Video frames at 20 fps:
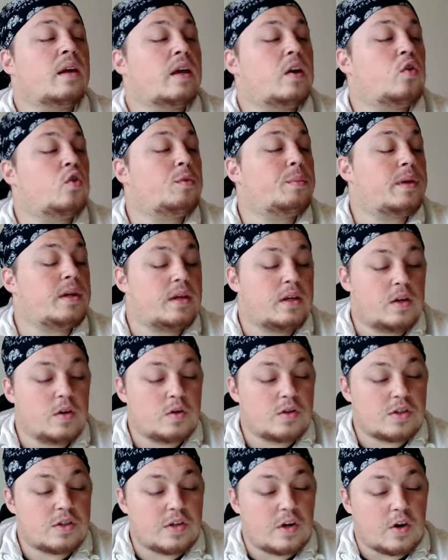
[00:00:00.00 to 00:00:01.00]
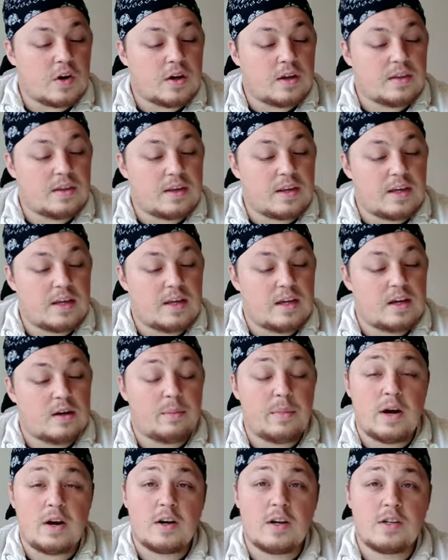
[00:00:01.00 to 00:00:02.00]
It would be used during the
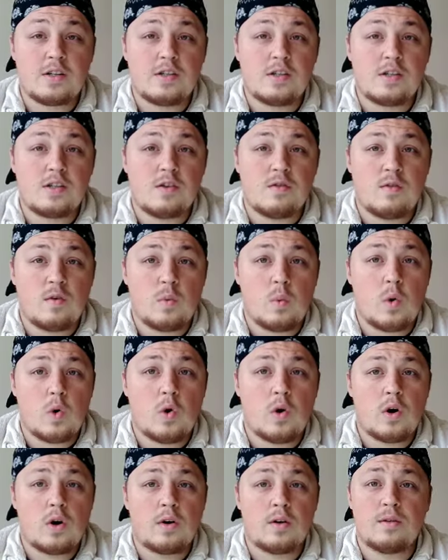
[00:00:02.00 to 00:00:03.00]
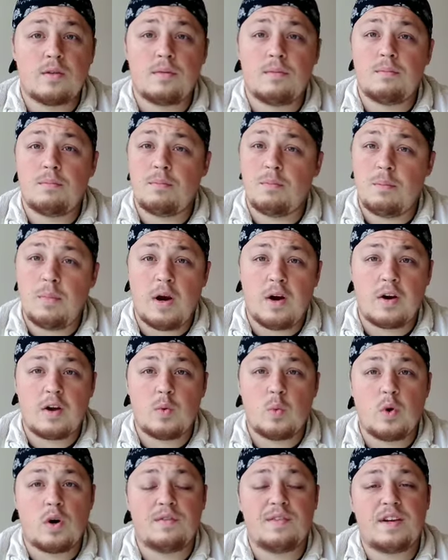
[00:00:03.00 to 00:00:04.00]
American Civil War,
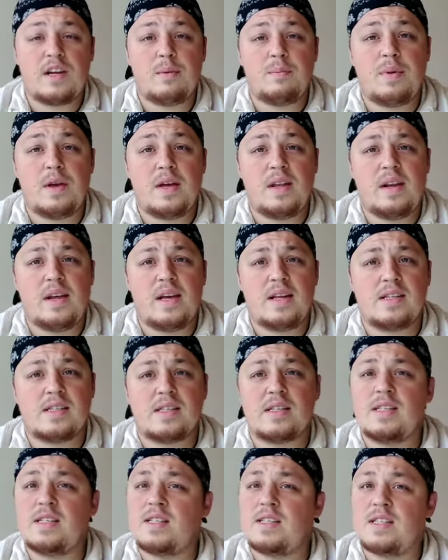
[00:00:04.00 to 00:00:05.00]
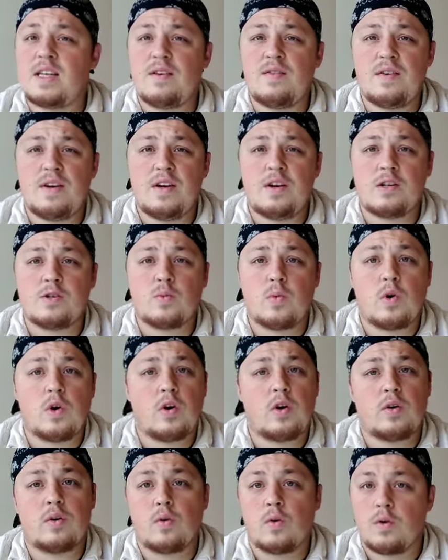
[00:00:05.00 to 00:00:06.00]
American War of Independence, the 7 Years'
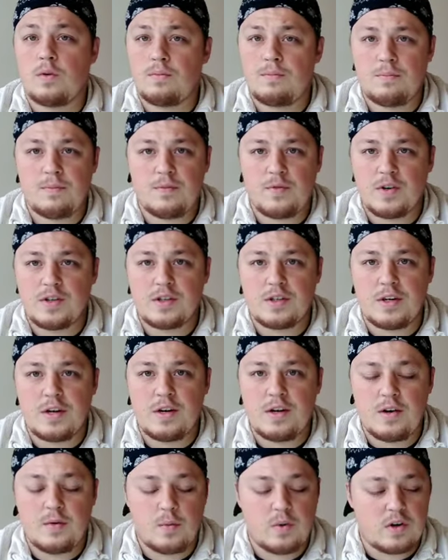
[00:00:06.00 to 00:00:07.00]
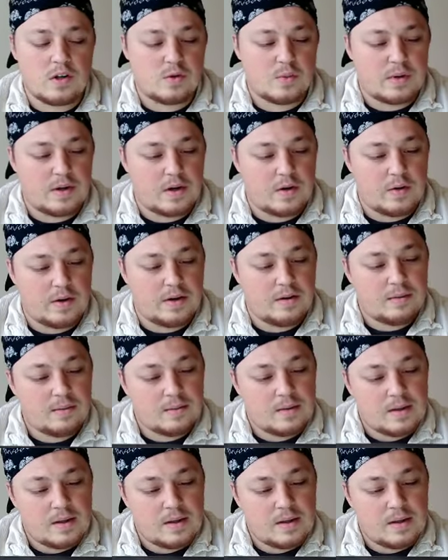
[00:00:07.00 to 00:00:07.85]
War, or French and Indian War as we know it.